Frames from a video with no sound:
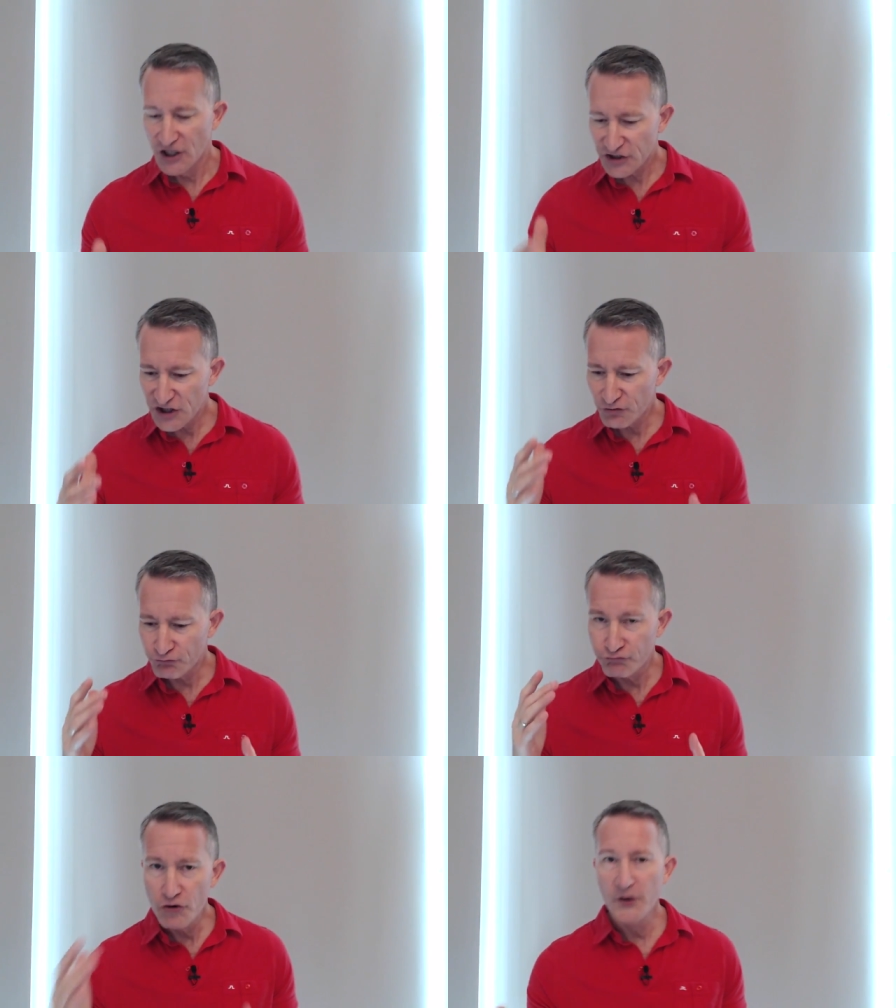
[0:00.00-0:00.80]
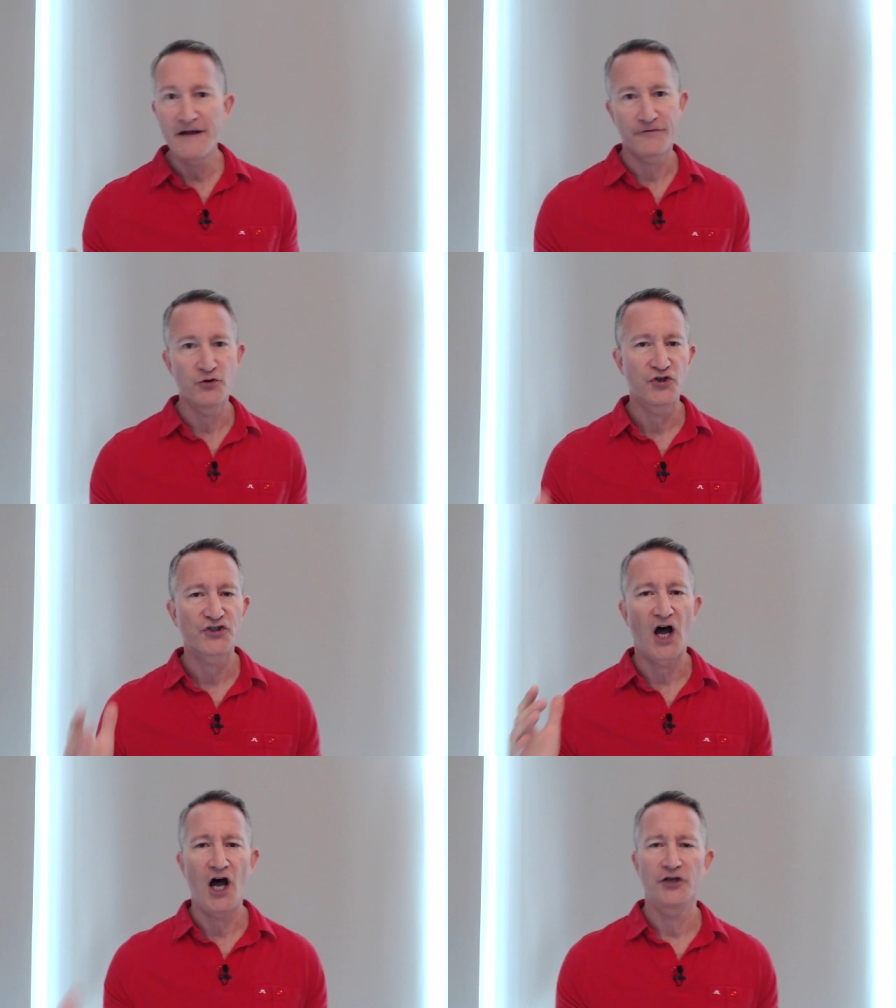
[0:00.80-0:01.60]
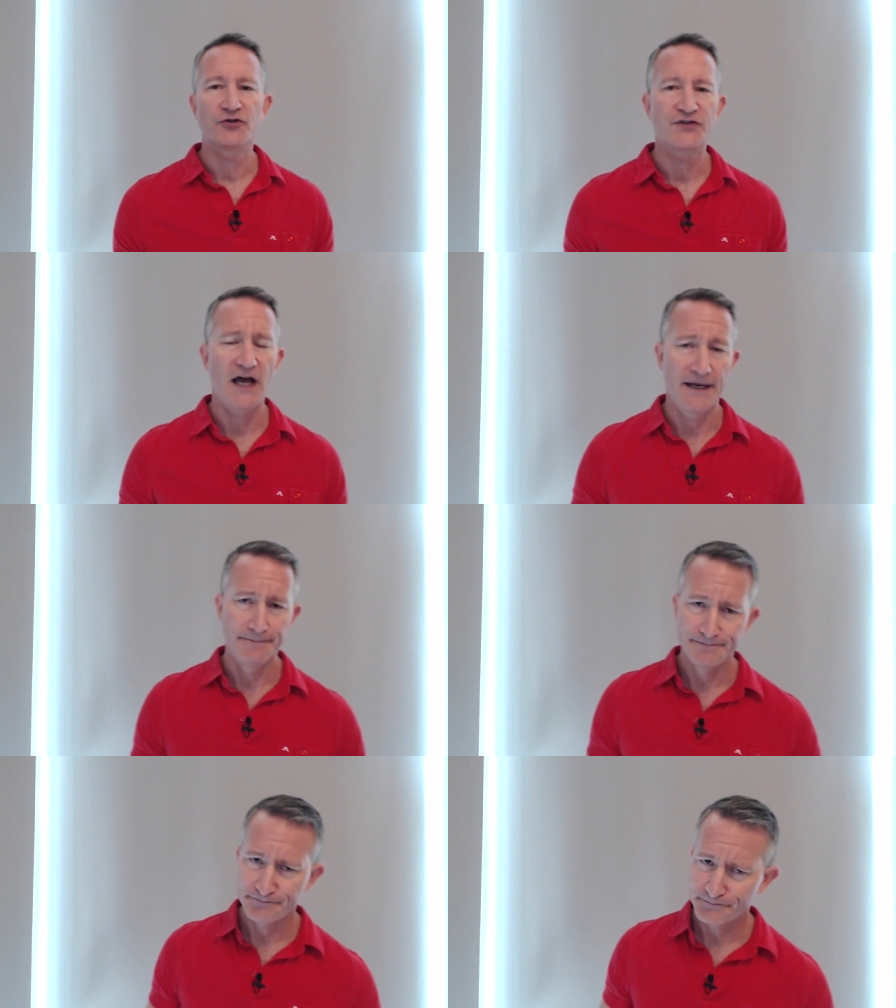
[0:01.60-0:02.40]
She's rooting for you. She's on your side.